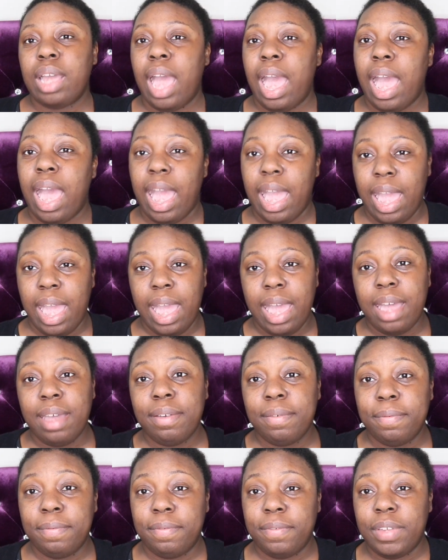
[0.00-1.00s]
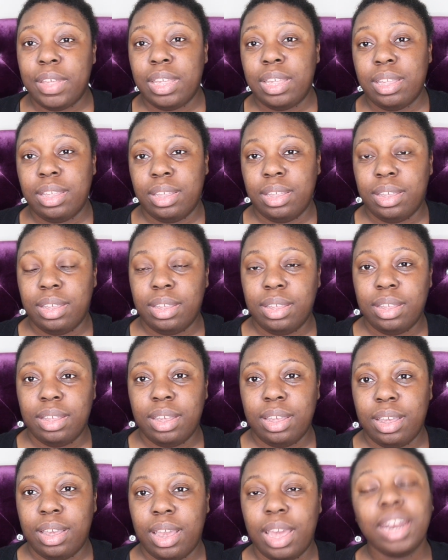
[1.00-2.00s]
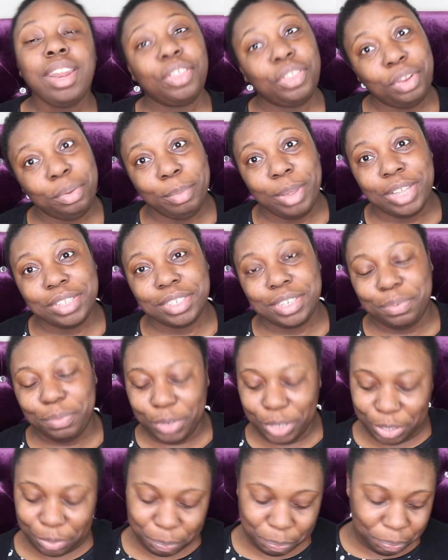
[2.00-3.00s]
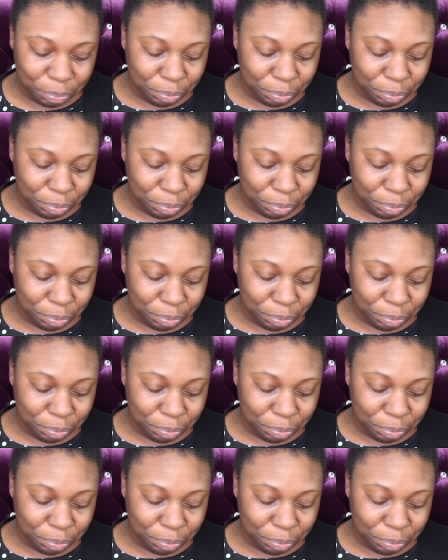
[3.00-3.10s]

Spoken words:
I have another unboxing for you.